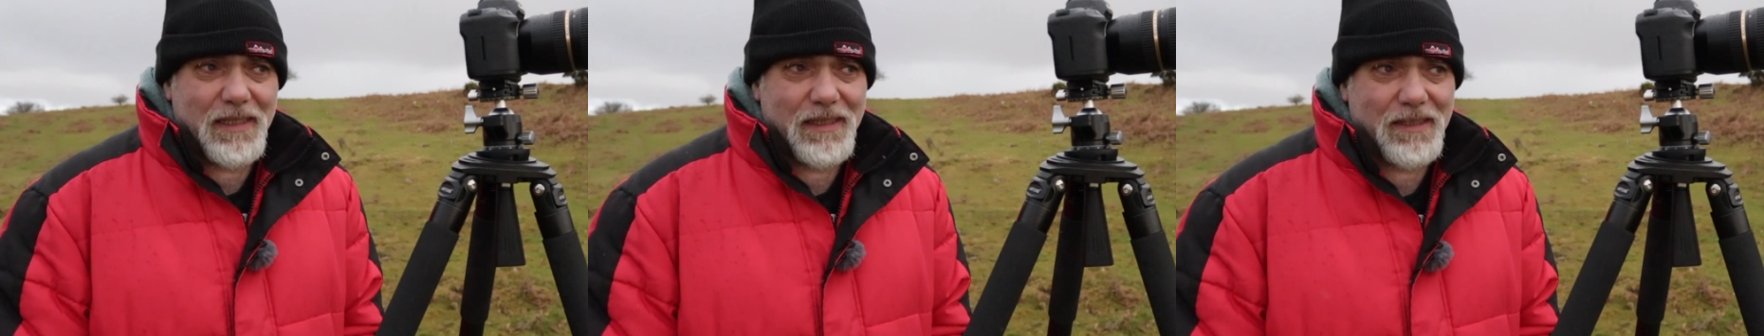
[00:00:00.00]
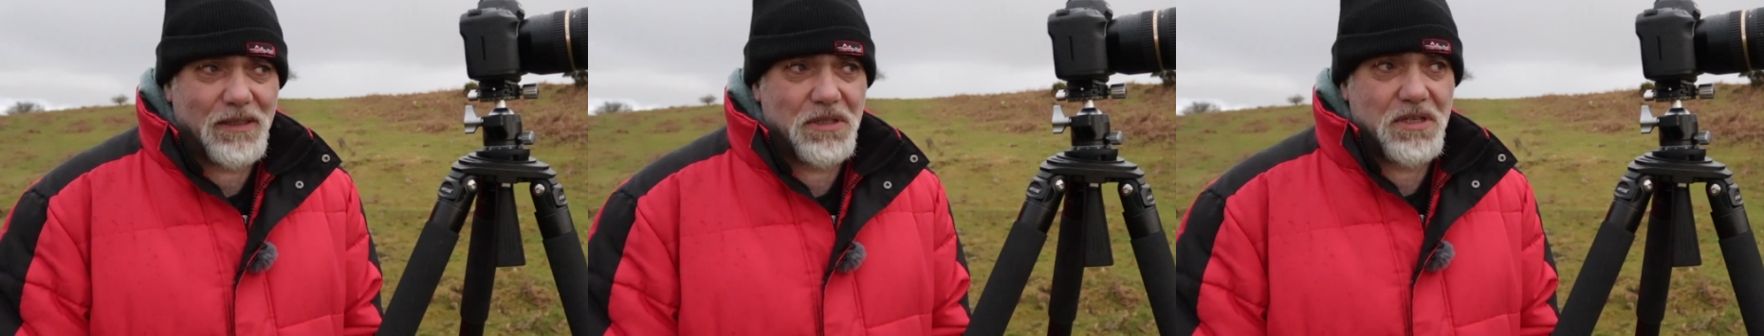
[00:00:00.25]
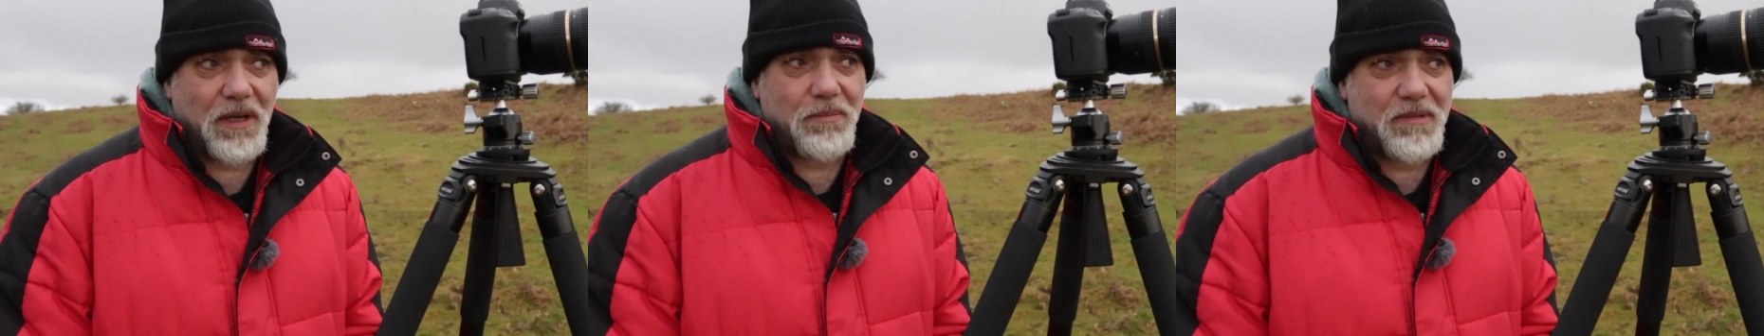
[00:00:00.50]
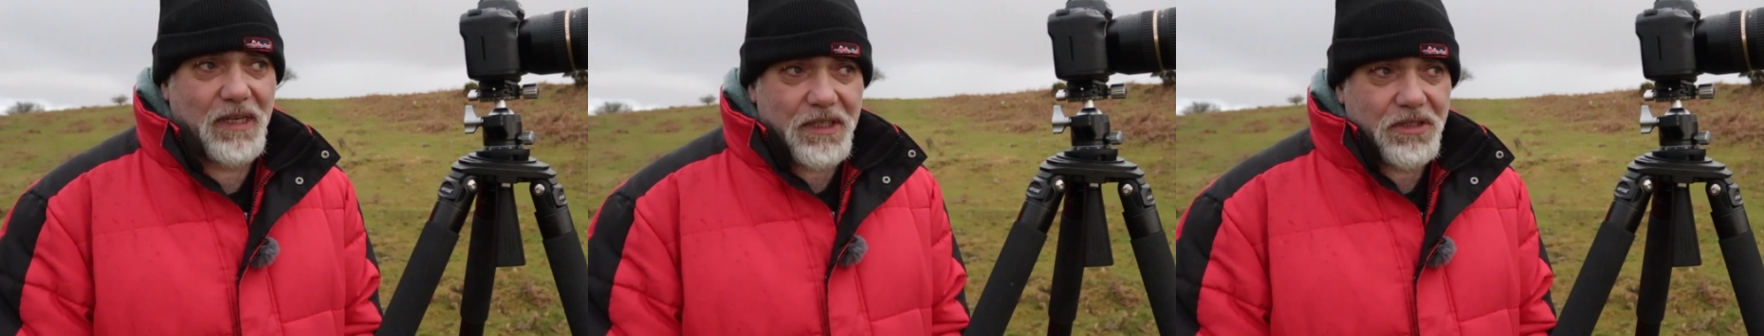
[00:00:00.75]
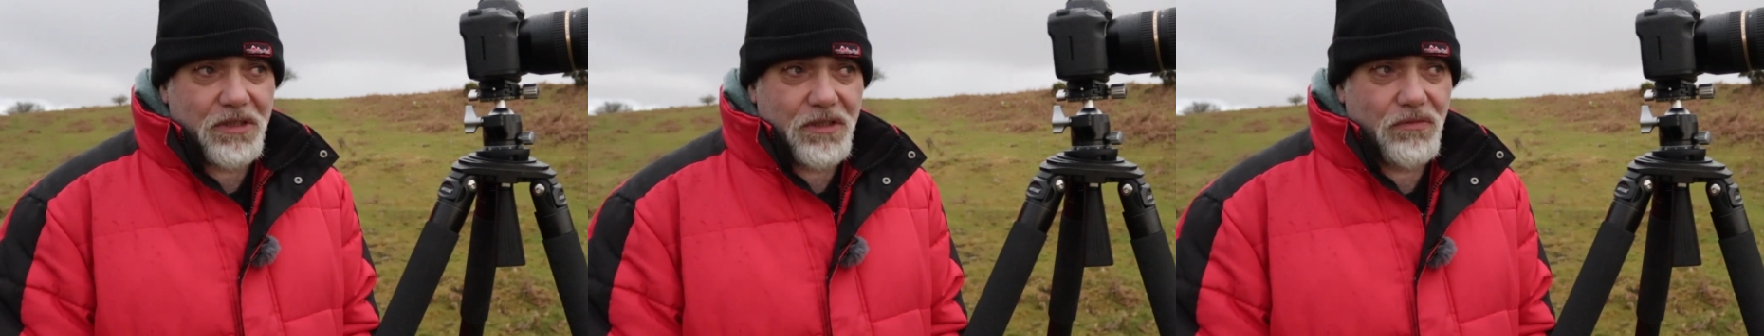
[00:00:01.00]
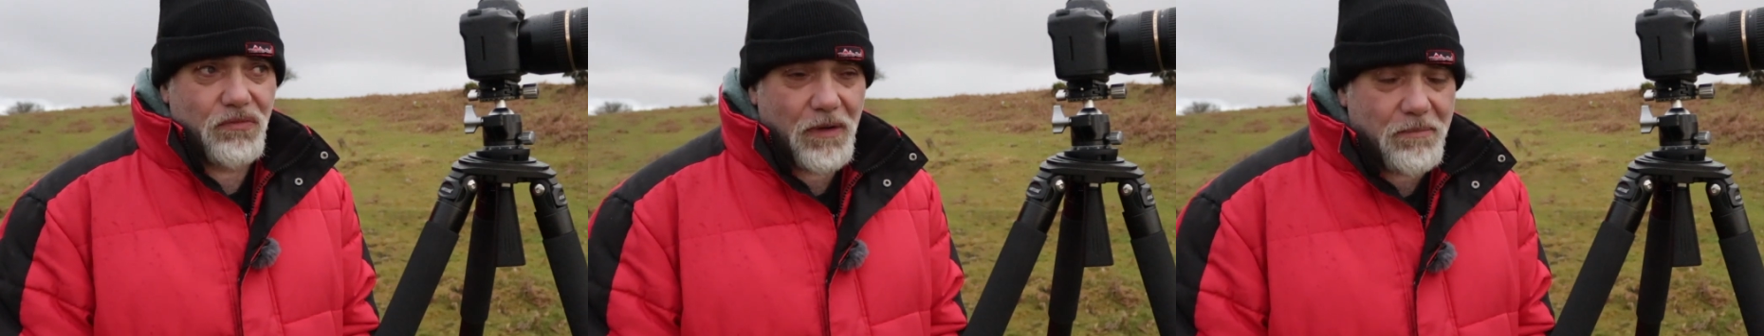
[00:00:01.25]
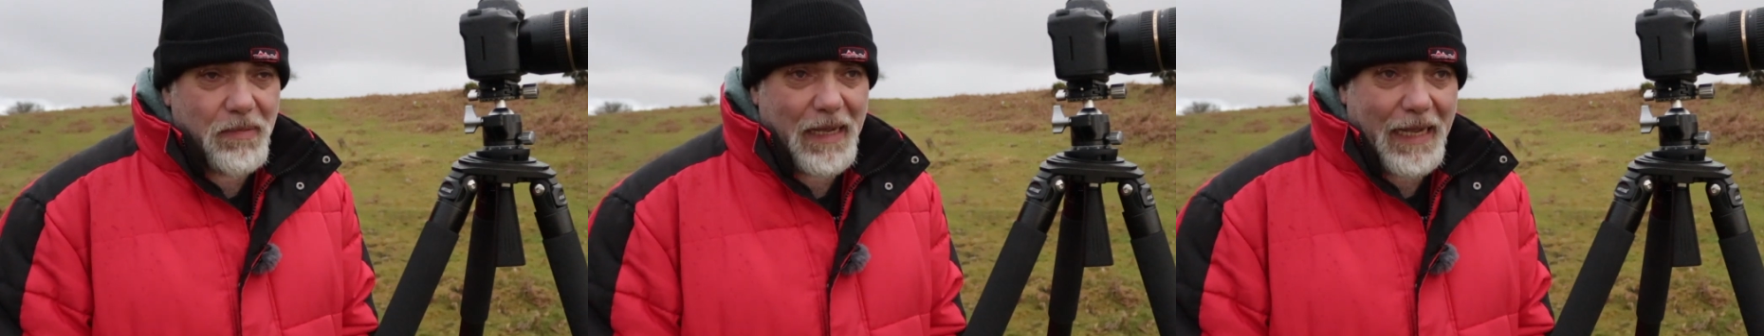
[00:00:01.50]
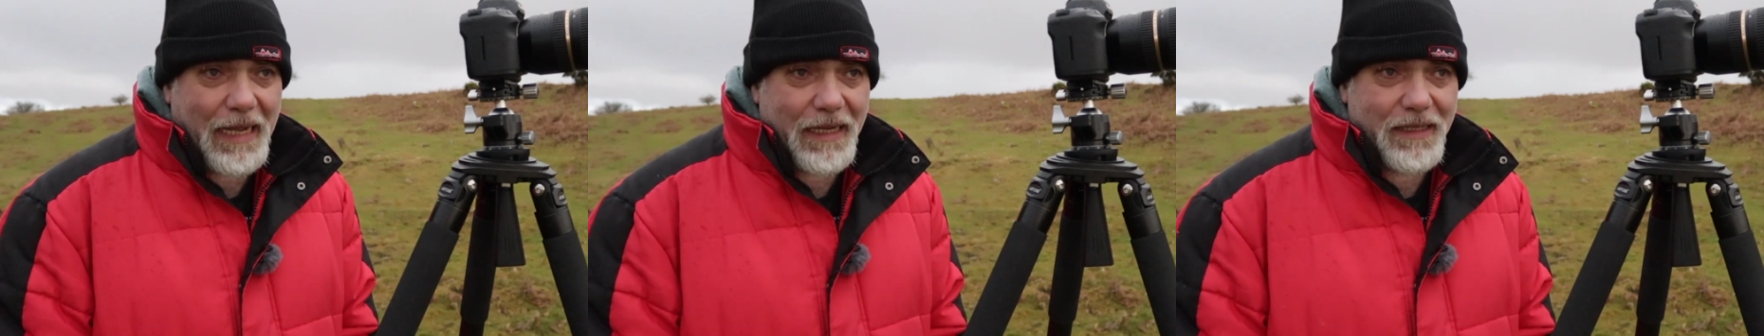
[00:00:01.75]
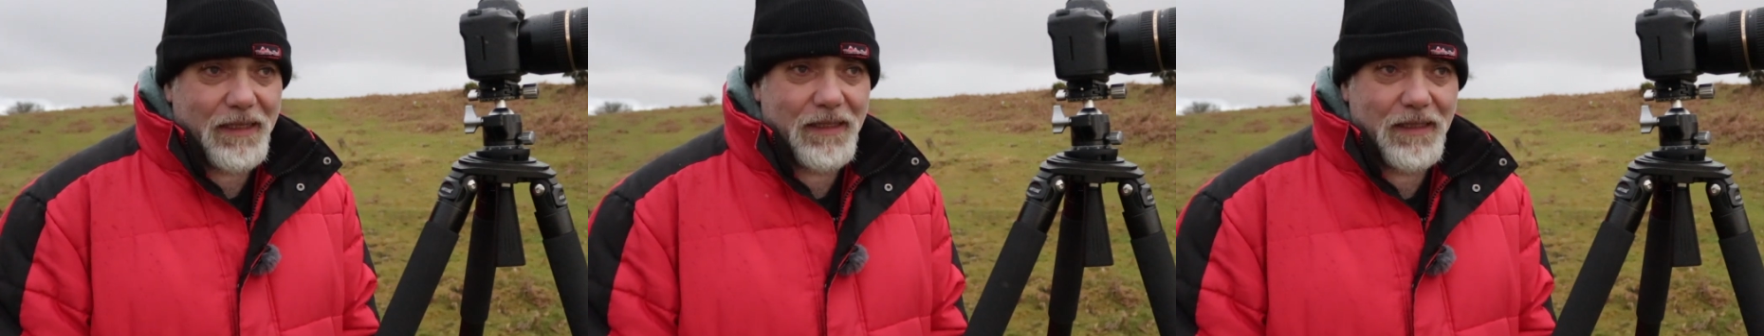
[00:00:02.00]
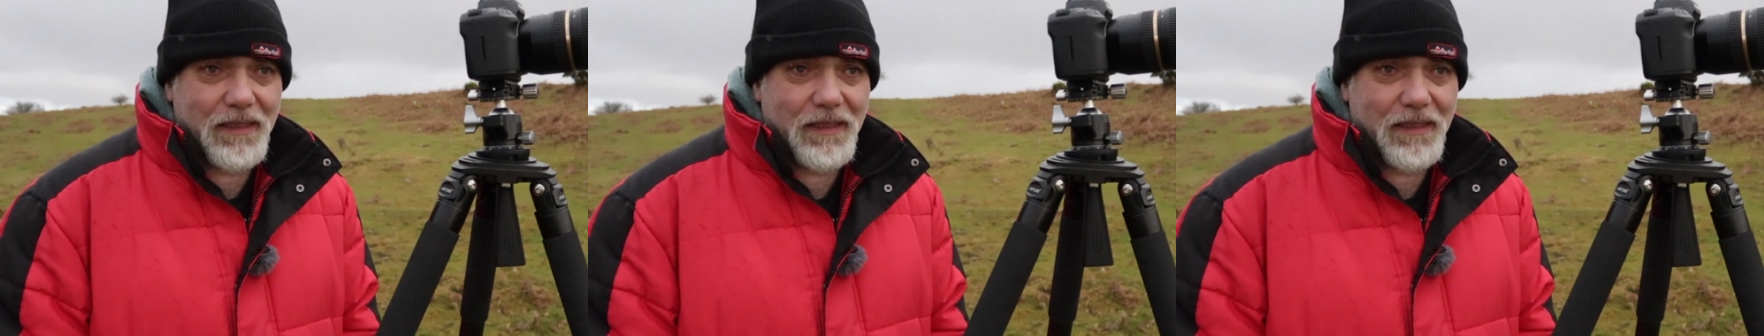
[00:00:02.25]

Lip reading: So the temptation to run back